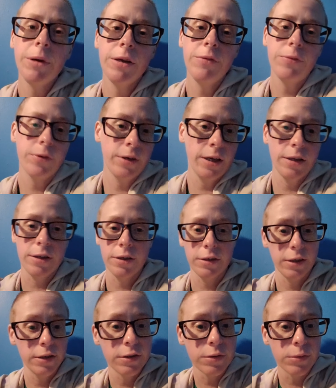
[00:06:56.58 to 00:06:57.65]
paid for
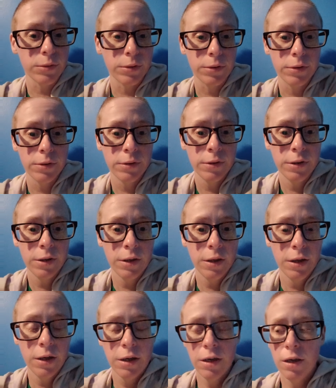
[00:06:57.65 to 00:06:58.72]
Catholic high school.
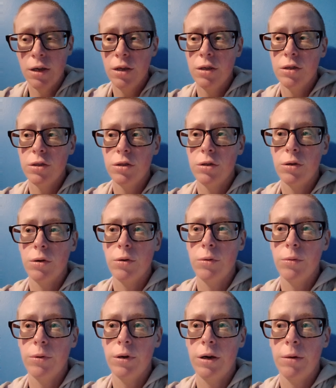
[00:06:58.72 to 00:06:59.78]

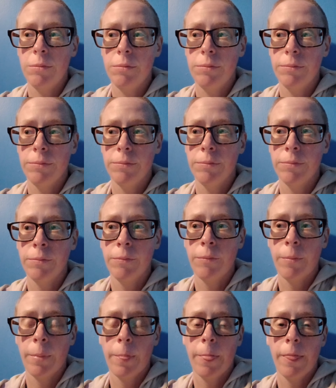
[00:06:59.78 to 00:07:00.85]
So,
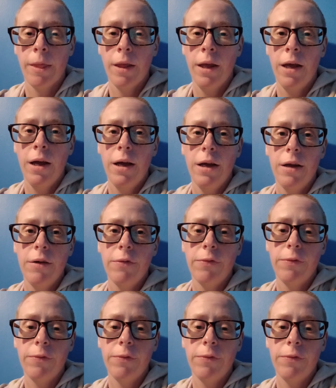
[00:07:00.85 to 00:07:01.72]
if